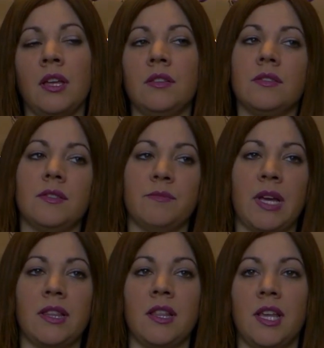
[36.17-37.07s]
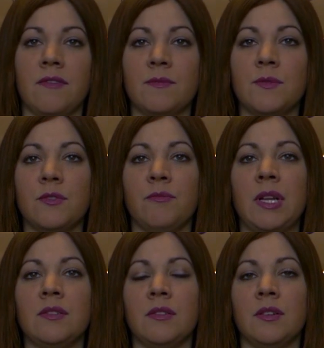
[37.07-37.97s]
suspect that they have some sort of
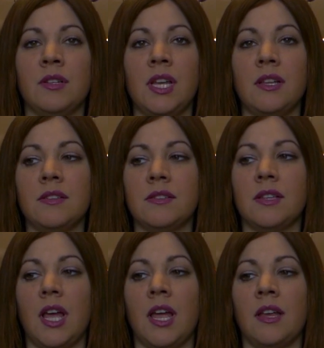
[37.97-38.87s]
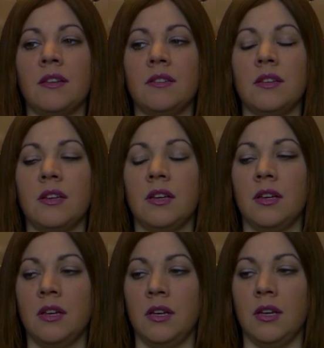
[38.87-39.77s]
mental illness, and
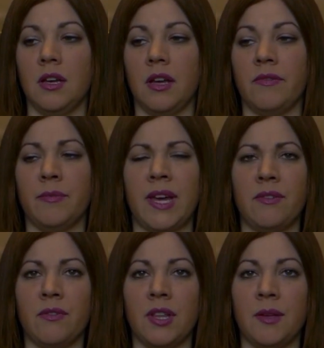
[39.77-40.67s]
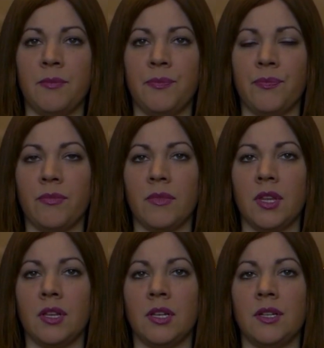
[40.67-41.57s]
I feel bad for them.
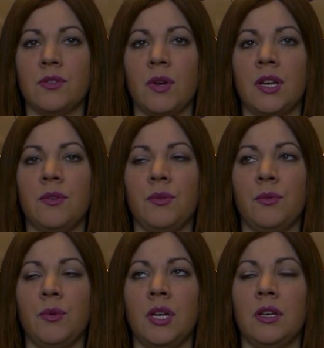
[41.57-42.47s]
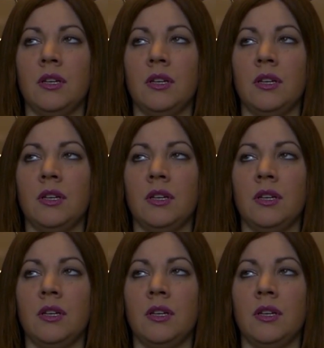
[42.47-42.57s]
And I try to